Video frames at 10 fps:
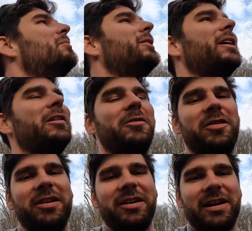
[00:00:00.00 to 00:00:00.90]
but I don't
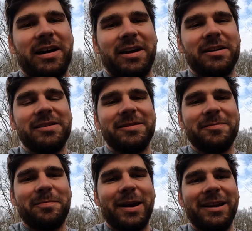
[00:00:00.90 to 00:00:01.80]
think I
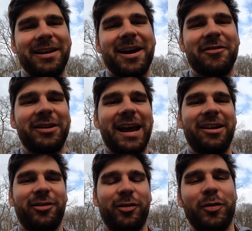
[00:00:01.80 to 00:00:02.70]
paid enough
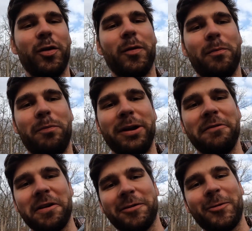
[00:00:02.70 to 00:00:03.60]
attention to
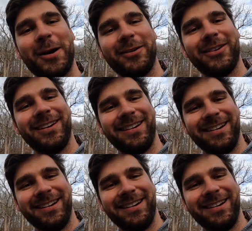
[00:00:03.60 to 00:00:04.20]
previous ones.